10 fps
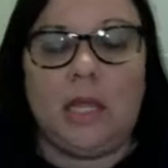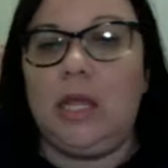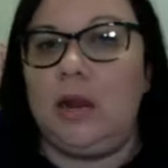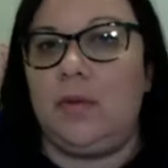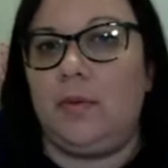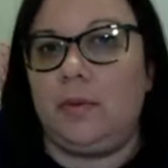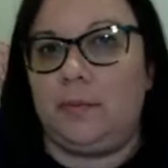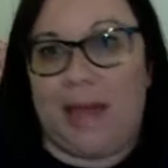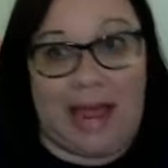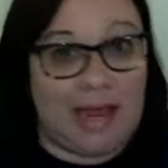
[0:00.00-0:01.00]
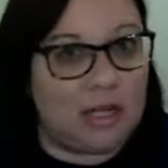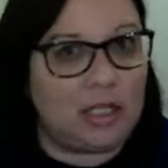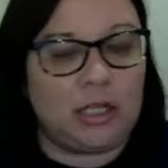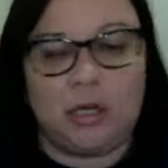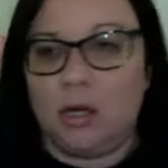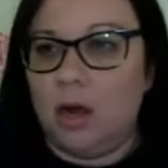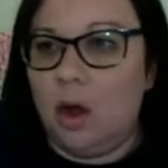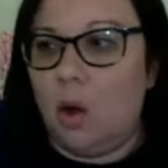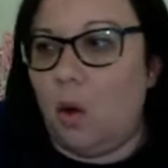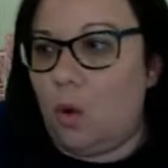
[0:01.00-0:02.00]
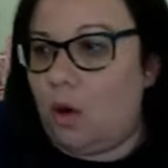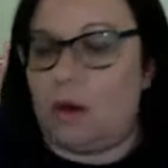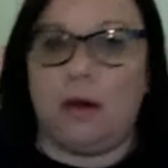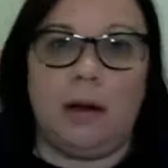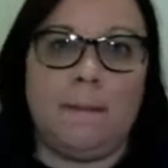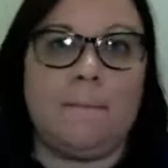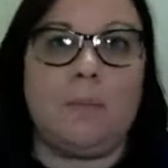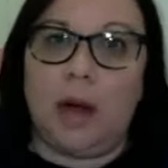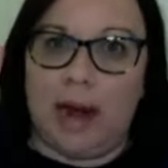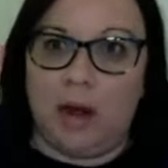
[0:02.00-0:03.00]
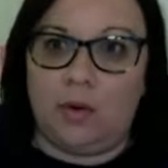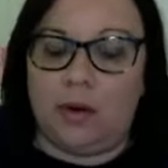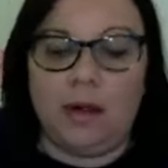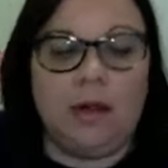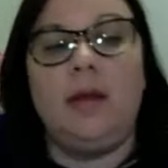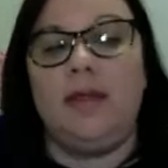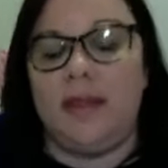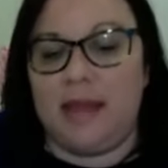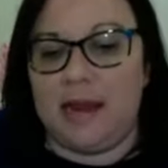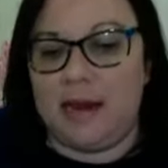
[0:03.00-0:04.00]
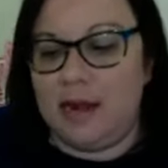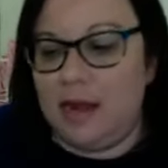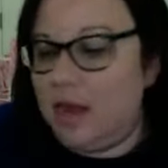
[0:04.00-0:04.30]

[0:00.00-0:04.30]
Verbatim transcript: you know beige or brown then